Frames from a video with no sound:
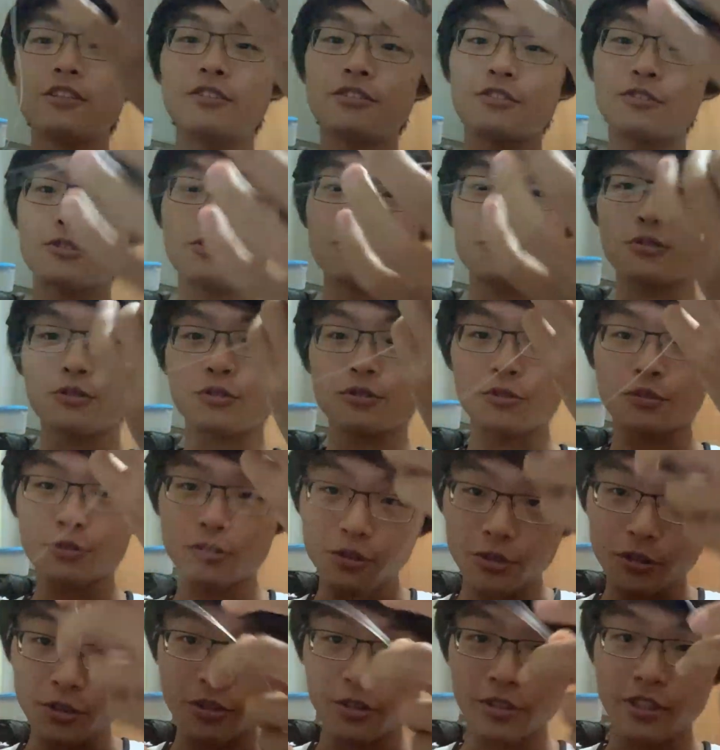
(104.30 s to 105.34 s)
So
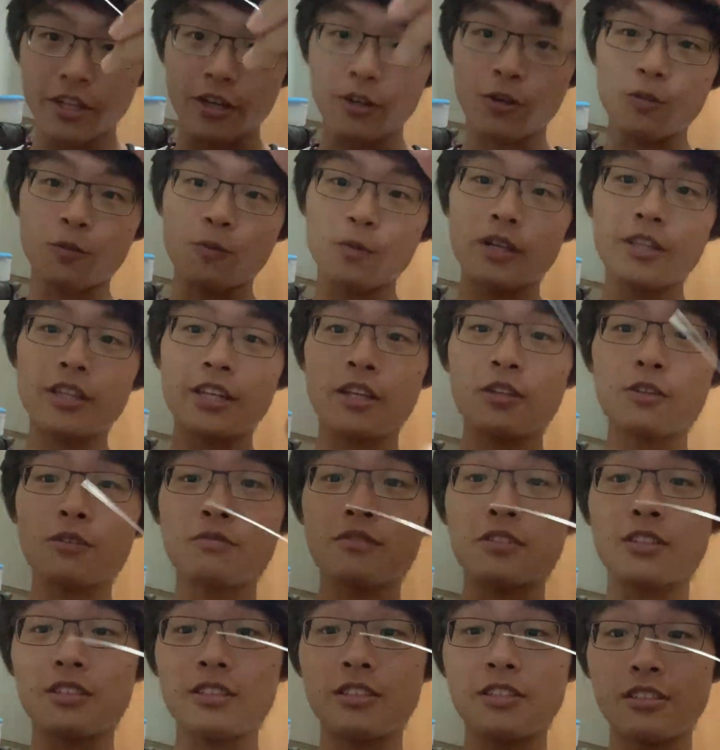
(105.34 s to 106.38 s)
on one end of
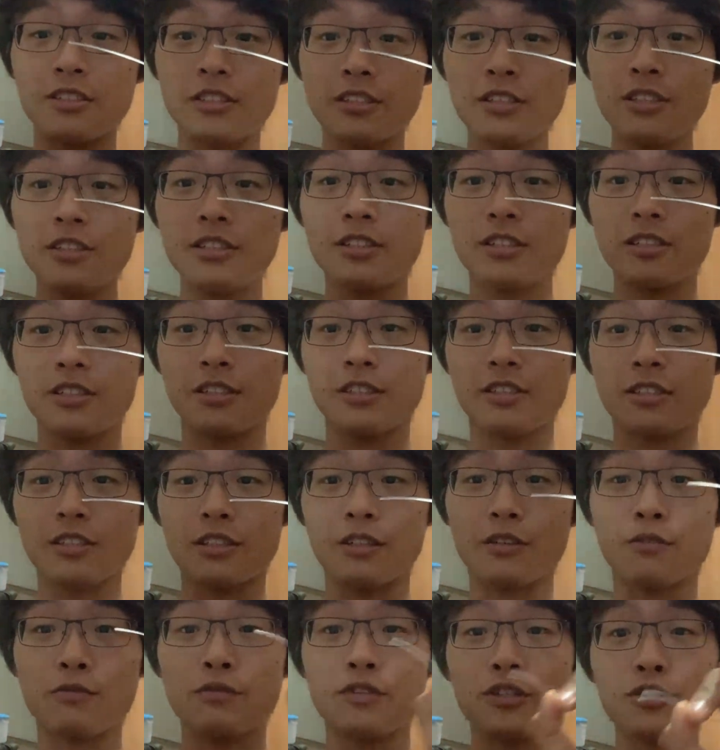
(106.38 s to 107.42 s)
the leader,
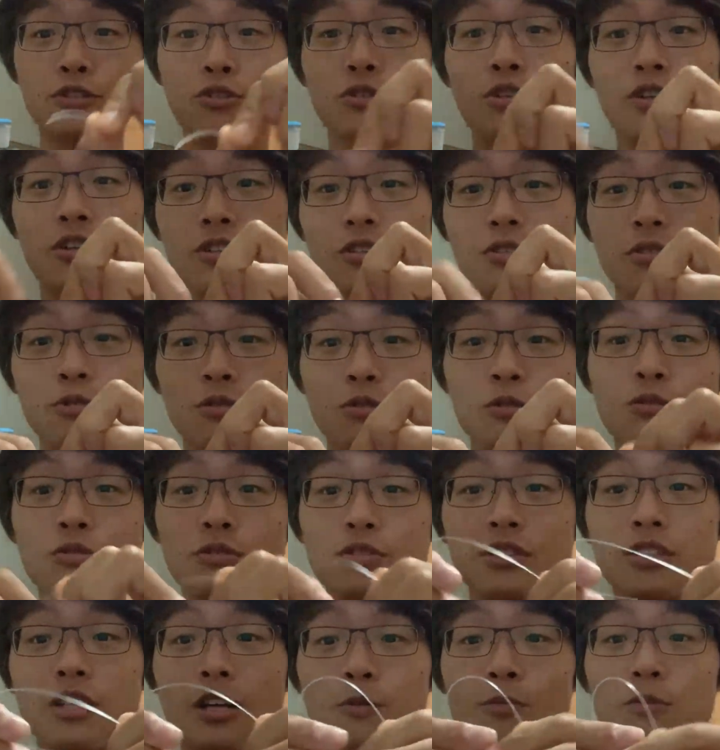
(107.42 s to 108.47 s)
the first knot you're gonna
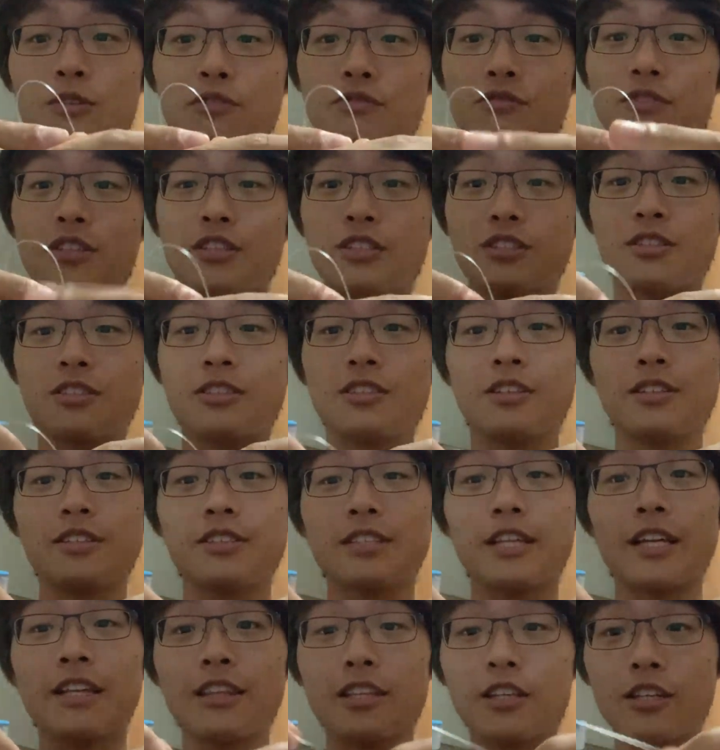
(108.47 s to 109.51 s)
start with is the
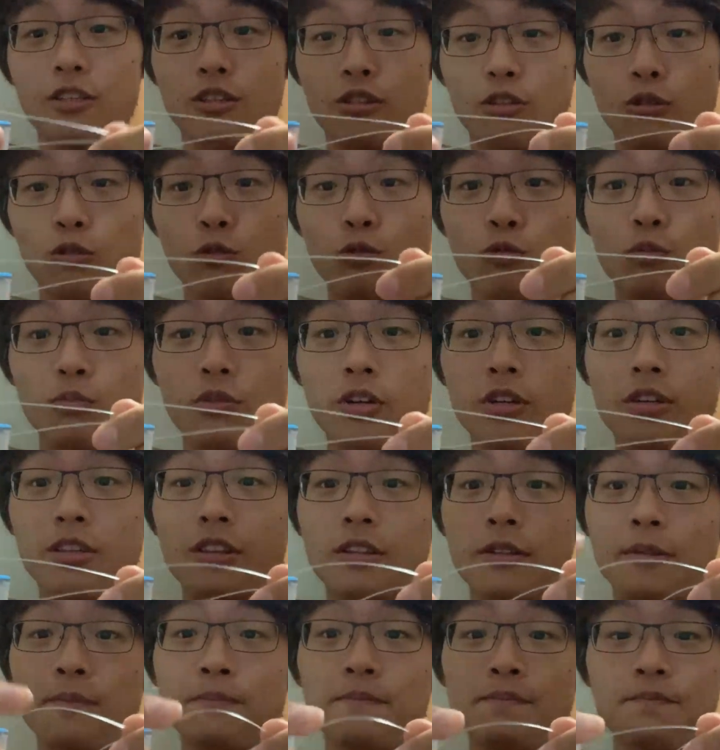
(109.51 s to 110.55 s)
standard loop knot.
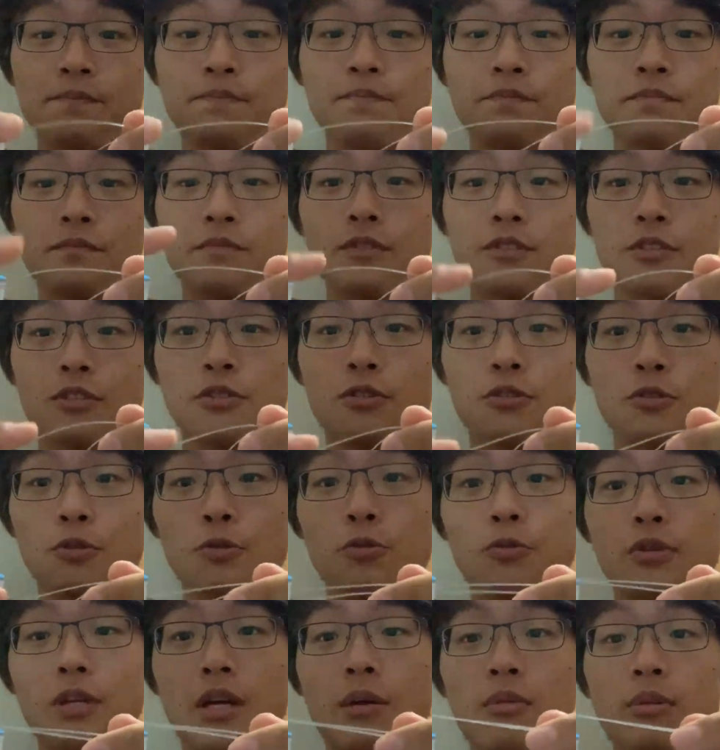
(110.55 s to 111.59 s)
So
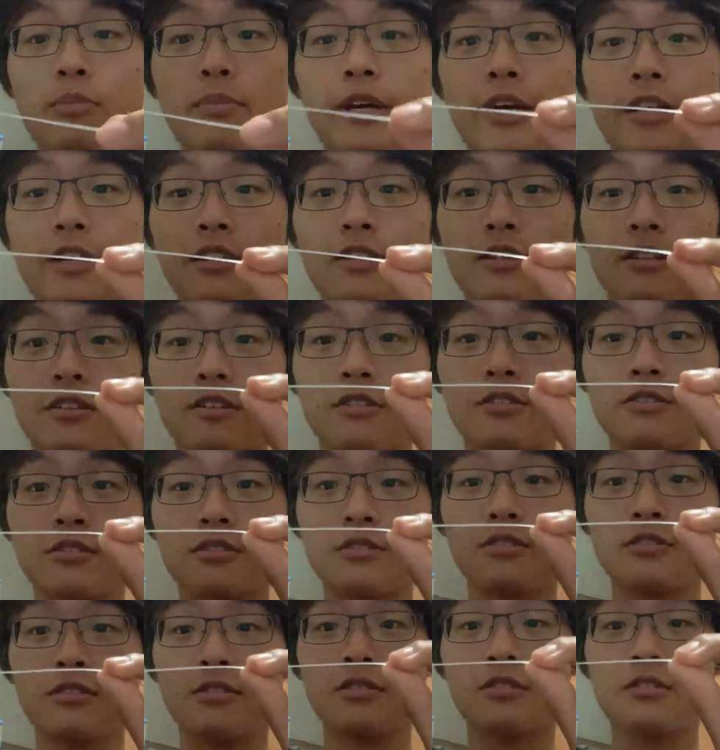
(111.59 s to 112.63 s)
you double back
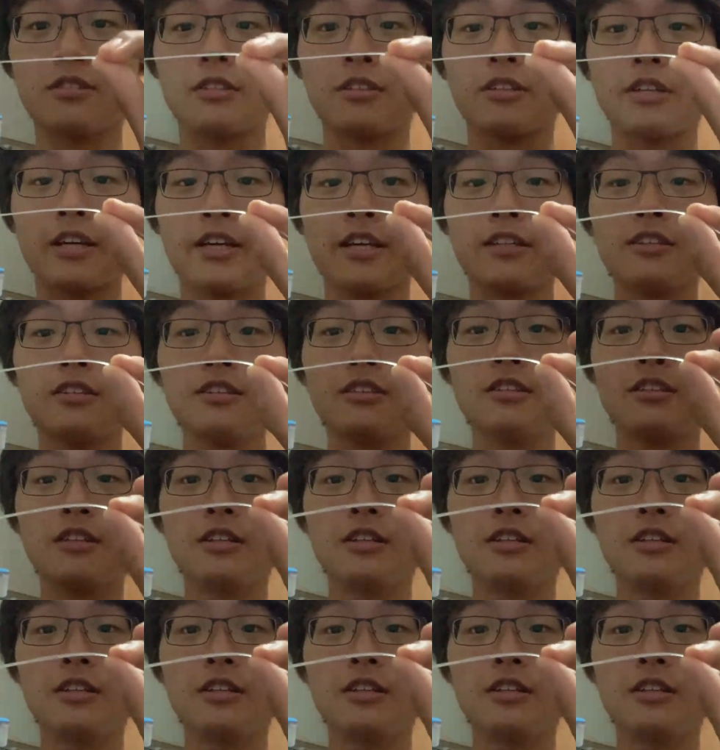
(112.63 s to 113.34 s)
the end,